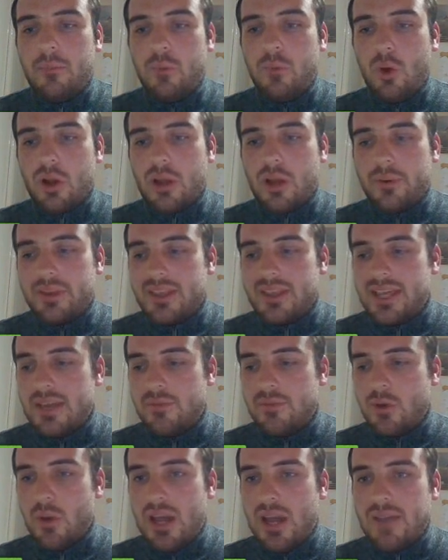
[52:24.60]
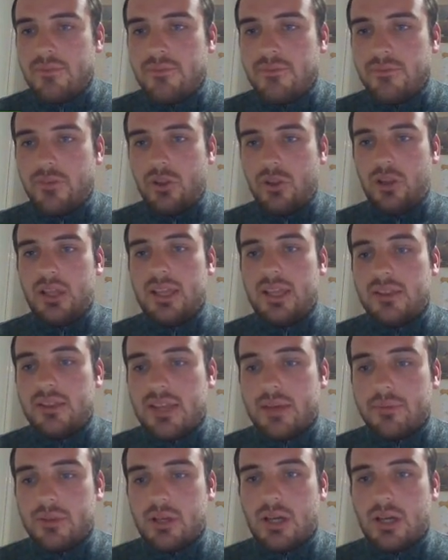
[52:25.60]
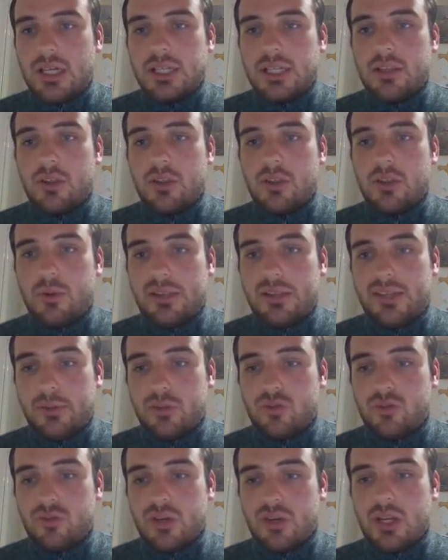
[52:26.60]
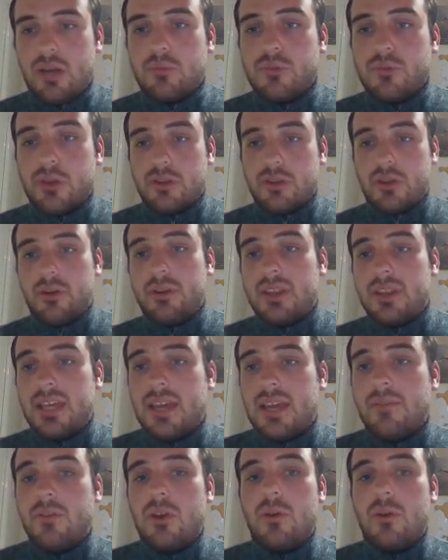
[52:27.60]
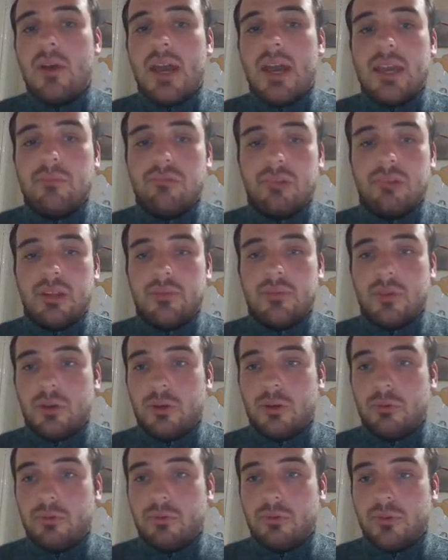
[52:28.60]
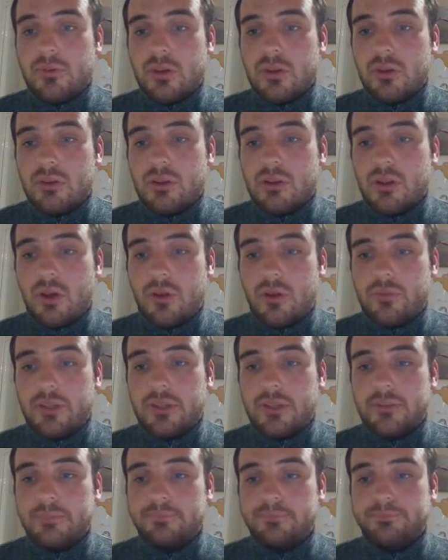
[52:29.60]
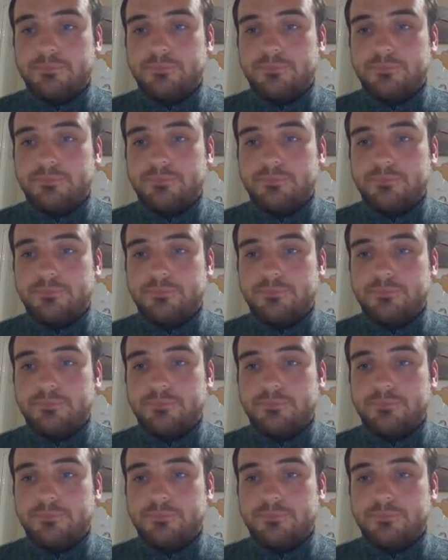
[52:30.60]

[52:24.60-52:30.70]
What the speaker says: I'm not going to give you a full in-depth guide to altimetry. I'm just going to give you a brief overview of it.